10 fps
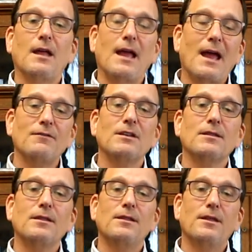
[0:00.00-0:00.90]

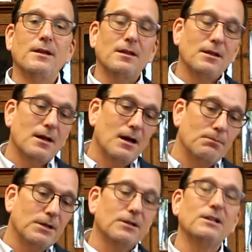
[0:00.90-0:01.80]
Having the
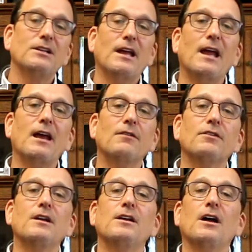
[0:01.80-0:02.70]
ability to
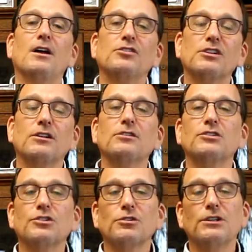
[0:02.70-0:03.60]
have
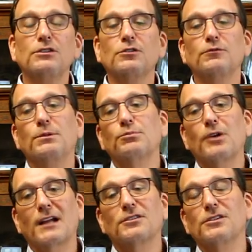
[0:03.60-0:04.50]
skilled attorneys who've been
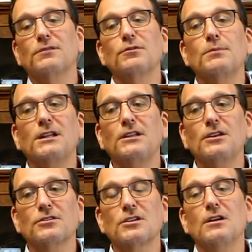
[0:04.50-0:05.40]
practicing for many
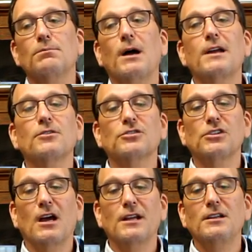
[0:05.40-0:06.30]
years by your
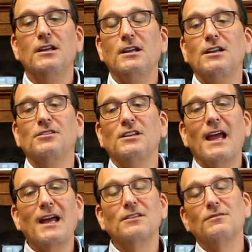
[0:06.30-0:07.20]
side is
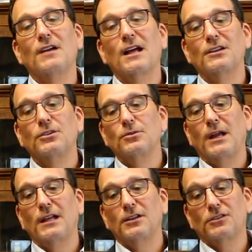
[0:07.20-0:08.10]
an added
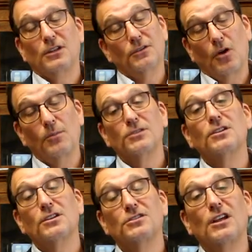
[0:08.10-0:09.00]
value and is
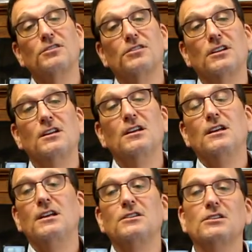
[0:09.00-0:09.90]
almost a necessity
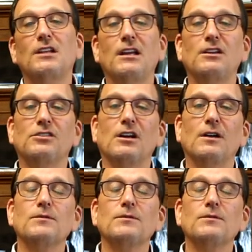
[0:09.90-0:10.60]
in today's